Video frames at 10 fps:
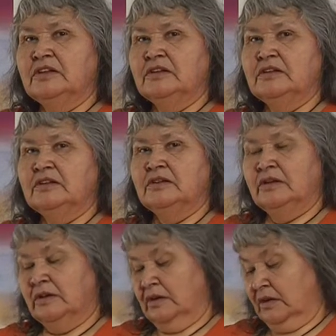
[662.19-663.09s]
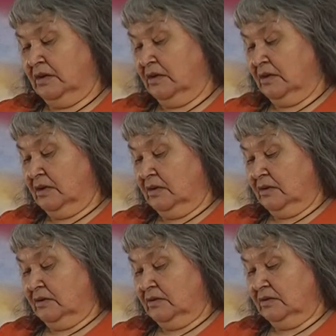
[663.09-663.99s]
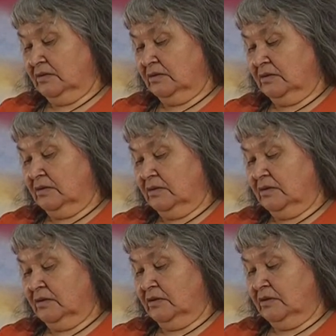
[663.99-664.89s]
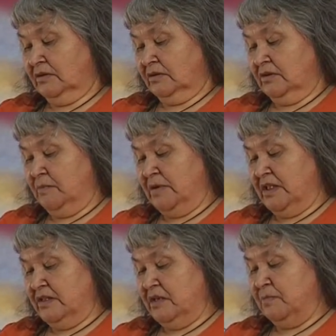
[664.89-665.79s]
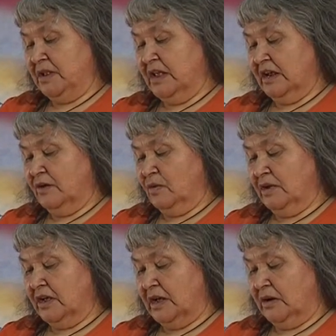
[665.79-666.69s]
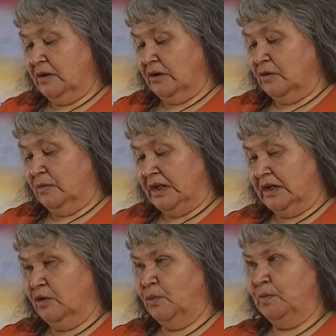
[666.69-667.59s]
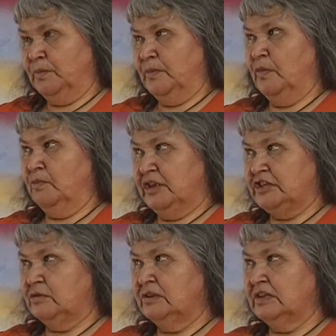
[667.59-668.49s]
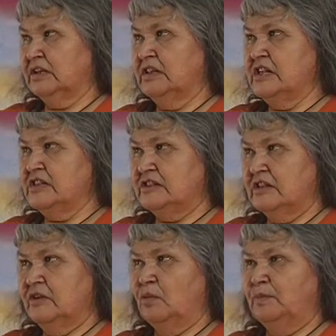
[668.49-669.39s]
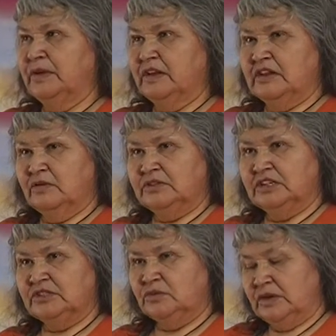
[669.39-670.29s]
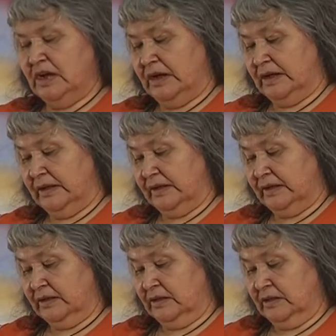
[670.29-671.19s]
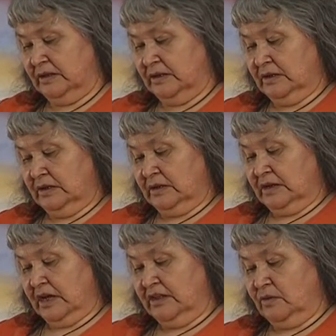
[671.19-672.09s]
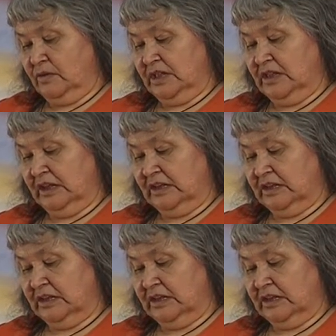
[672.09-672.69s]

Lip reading: know someone well or are not the best of friends with them, we must believe in their abilities and be open to their ideas instead of criticizing or disparaging them.